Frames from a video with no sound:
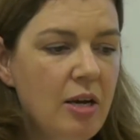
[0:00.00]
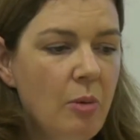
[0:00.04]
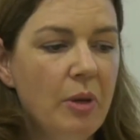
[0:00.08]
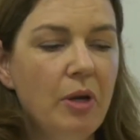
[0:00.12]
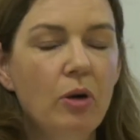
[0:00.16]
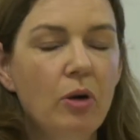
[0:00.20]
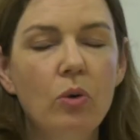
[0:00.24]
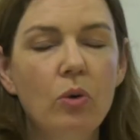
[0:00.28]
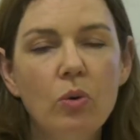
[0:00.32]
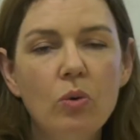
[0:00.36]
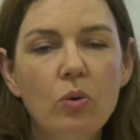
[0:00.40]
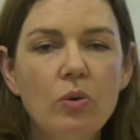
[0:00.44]

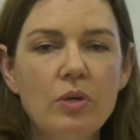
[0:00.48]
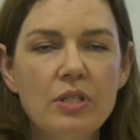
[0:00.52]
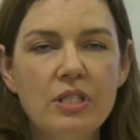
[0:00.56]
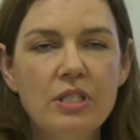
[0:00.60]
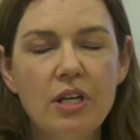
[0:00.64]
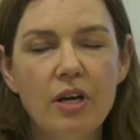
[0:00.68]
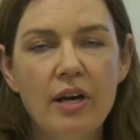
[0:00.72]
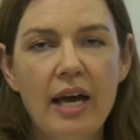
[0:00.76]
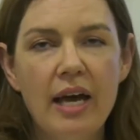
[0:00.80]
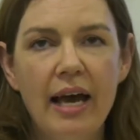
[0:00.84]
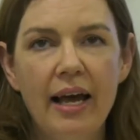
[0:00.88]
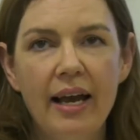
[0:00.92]
We
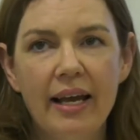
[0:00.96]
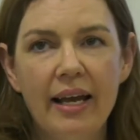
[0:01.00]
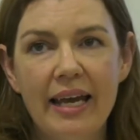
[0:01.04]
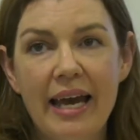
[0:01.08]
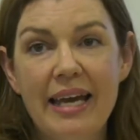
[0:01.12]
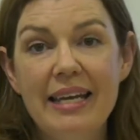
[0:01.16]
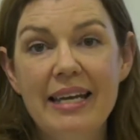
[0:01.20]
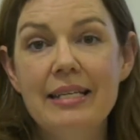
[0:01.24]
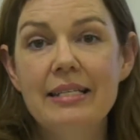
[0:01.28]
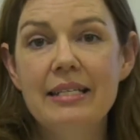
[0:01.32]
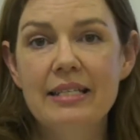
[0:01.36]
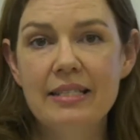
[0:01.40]
also
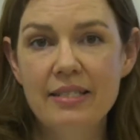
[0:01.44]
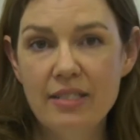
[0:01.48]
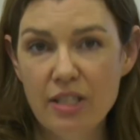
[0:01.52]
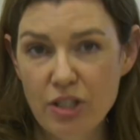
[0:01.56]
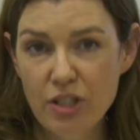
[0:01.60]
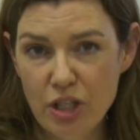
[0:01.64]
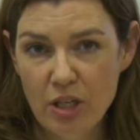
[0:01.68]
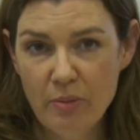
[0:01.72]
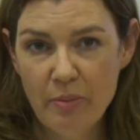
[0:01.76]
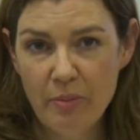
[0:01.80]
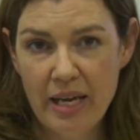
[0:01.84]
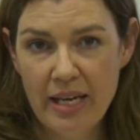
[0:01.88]
allocated
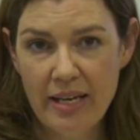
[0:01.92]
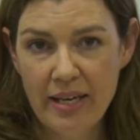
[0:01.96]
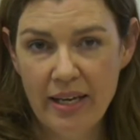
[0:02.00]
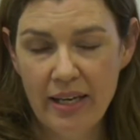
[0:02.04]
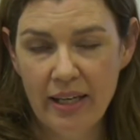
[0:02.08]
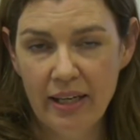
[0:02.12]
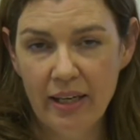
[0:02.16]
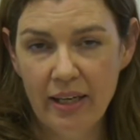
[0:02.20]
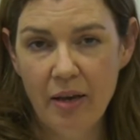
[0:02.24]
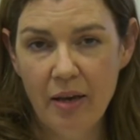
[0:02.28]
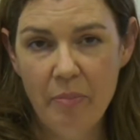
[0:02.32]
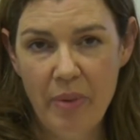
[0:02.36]

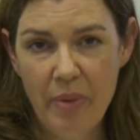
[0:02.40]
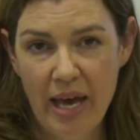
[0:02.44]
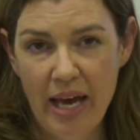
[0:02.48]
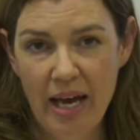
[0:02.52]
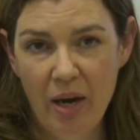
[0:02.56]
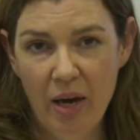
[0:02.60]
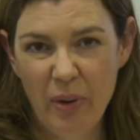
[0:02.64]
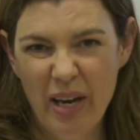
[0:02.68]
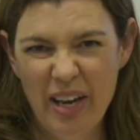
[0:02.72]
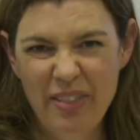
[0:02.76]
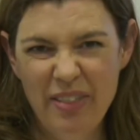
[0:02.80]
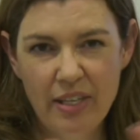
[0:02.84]
decision-making
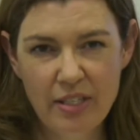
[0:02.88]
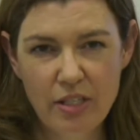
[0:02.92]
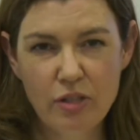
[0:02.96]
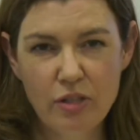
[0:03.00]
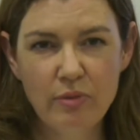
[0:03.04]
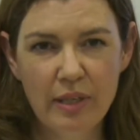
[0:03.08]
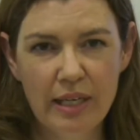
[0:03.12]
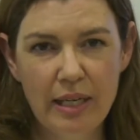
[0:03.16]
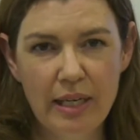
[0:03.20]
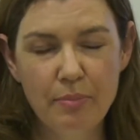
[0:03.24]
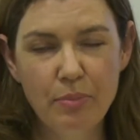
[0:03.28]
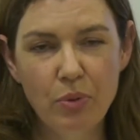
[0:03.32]
power, and this
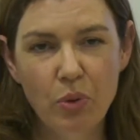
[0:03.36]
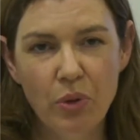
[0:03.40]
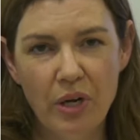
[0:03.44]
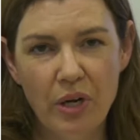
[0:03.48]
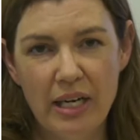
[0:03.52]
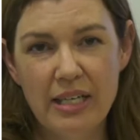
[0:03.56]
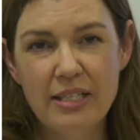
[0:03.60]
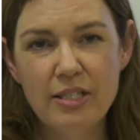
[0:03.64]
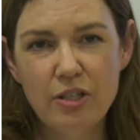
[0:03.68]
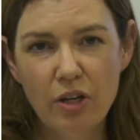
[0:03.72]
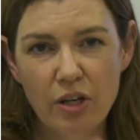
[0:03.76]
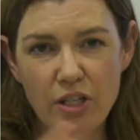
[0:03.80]
is really
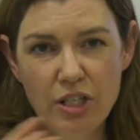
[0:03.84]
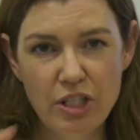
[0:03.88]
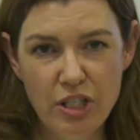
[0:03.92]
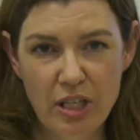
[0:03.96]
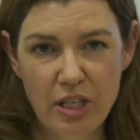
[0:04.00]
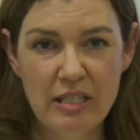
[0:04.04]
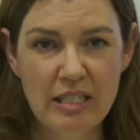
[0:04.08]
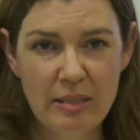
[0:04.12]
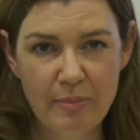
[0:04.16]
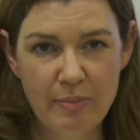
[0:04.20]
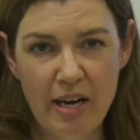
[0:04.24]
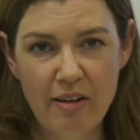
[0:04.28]
important. It's not
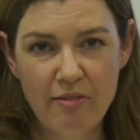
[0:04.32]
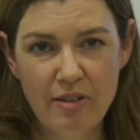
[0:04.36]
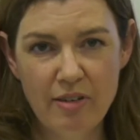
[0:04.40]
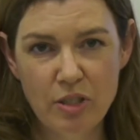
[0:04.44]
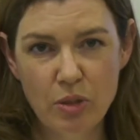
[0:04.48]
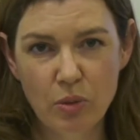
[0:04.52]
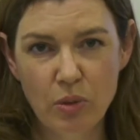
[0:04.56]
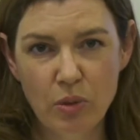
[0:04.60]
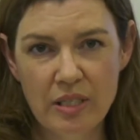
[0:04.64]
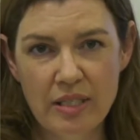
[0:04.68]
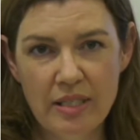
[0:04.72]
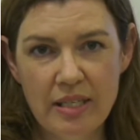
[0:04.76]
just about
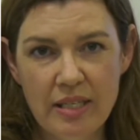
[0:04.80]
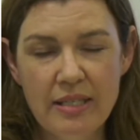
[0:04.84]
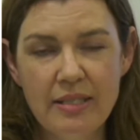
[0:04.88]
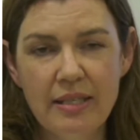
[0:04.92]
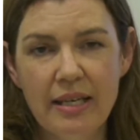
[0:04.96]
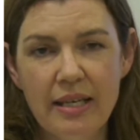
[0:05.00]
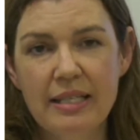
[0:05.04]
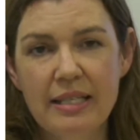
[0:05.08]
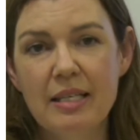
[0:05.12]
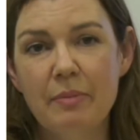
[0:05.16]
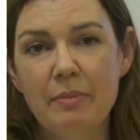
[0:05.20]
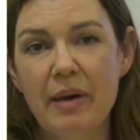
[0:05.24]
resources,
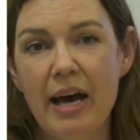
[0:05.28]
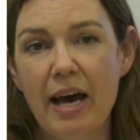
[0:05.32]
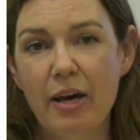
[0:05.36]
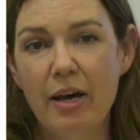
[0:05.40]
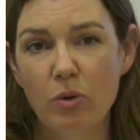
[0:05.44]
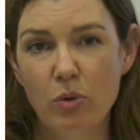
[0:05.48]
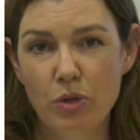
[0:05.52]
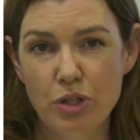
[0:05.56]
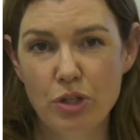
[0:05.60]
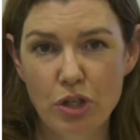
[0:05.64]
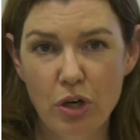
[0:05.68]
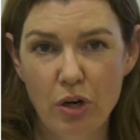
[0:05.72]
it's
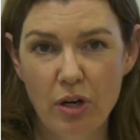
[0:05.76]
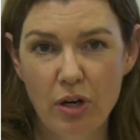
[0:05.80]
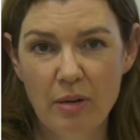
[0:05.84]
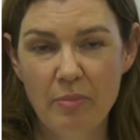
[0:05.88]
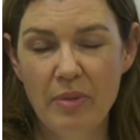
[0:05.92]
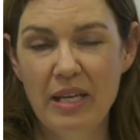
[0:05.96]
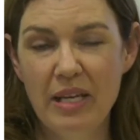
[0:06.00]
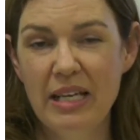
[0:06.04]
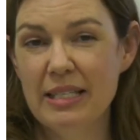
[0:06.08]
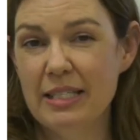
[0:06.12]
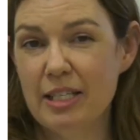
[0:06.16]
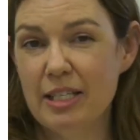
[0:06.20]
about
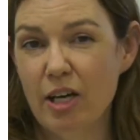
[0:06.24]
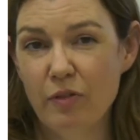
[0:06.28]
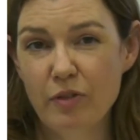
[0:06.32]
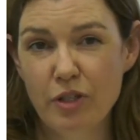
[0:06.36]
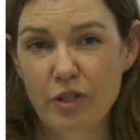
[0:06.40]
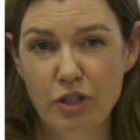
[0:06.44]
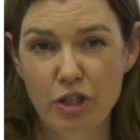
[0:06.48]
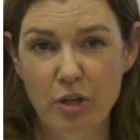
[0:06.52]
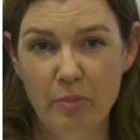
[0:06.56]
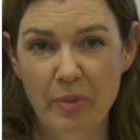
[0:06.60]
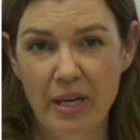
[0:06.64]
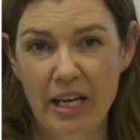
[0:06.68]
autonomy and
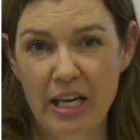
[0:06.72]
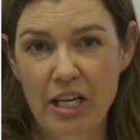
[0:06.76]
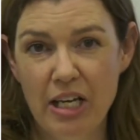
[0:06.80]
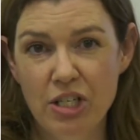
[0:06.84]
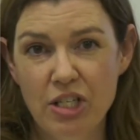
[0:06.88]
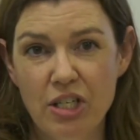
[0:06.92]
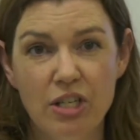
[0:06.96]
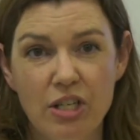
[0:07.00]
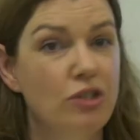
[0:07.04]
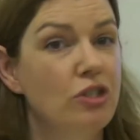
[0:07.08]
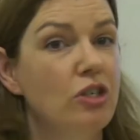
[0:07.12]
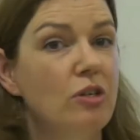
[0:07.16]

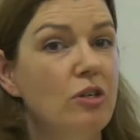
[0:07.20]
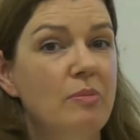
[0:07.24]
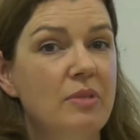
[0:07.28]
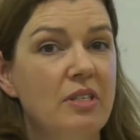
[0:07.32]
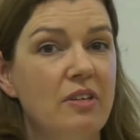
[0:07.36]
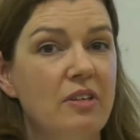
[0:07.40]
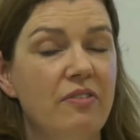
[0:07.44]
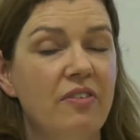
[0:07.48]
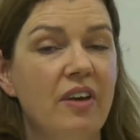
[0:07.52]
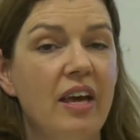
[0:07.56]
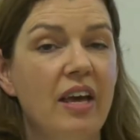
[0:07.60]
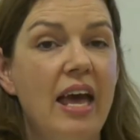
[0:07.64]
self-determination in
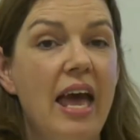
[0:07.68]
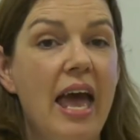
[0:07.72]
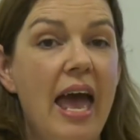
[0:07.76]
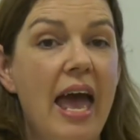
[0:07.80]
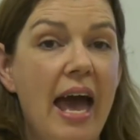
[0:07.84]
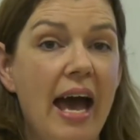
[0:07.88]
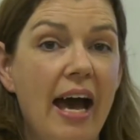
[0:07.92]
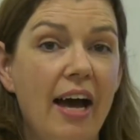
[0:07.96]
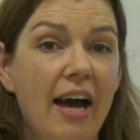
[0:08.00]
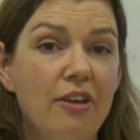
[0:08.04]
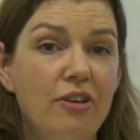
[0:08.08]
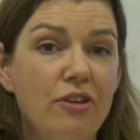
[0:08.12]
terms of
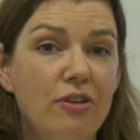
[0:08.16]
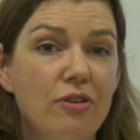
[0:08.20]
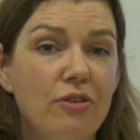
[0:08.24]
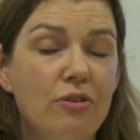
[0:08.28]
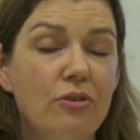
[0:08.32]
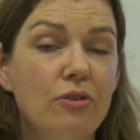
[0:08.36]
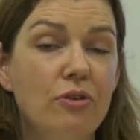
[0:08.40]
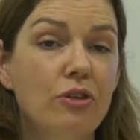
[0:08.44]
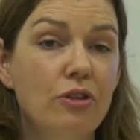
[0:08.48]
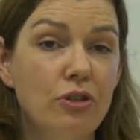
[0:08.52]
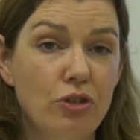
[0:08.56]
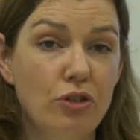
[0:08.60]
how
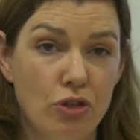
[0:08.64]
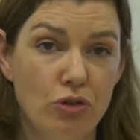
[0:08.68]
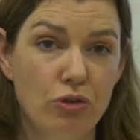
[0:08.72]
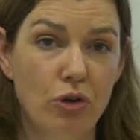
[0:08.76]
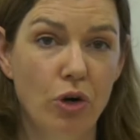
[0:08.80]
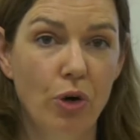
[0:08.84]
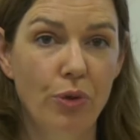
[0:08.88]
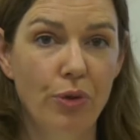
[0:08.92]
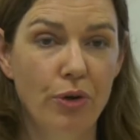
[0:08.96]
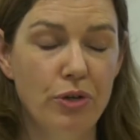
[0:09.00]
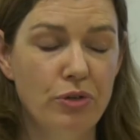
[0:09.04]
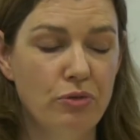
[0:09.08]
you
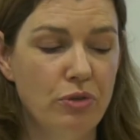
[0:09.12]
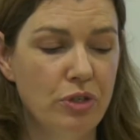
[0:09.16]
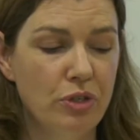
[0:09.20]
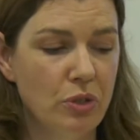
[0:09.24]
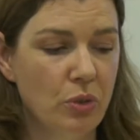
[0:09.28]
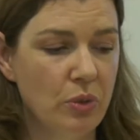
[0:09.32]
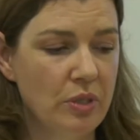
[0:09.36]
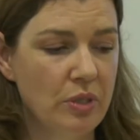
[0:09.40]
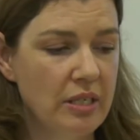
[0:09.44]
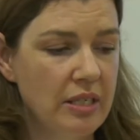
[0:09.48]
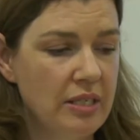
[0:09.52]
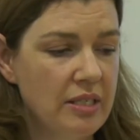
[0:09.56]
control those
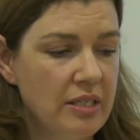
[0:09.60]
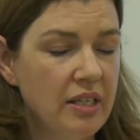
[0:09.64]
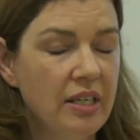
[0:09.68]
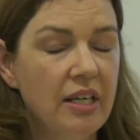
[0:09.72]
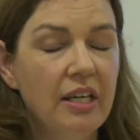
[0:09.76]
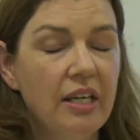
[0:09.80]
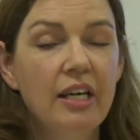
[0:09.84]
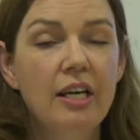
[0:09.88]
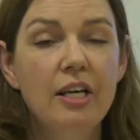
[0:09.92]
resources.